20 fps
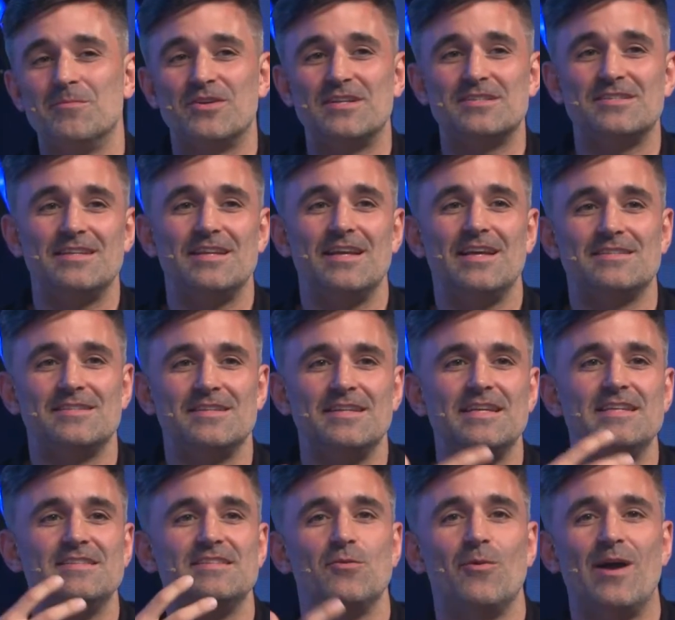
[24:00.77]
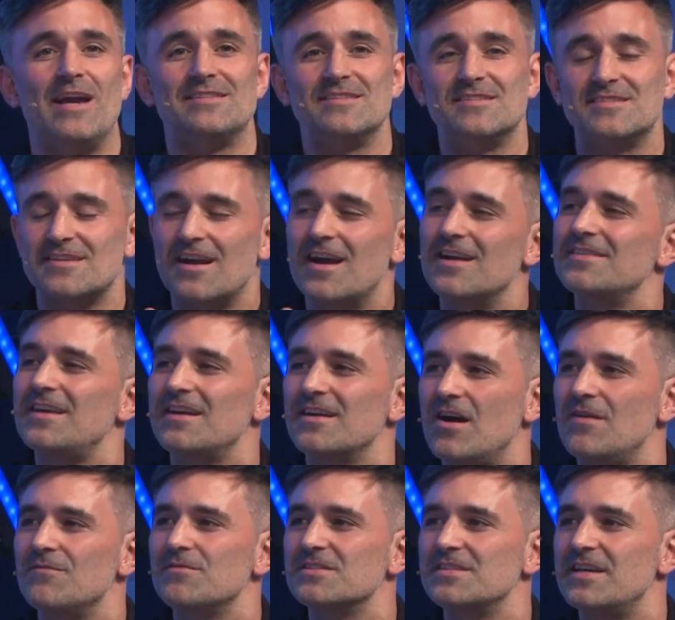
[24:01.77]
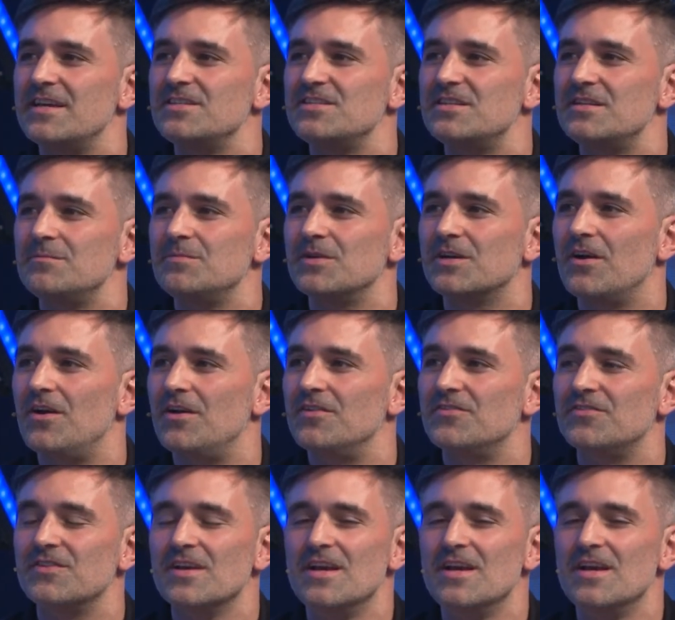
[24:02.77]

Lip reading: But it's an easy way to start that conversation, because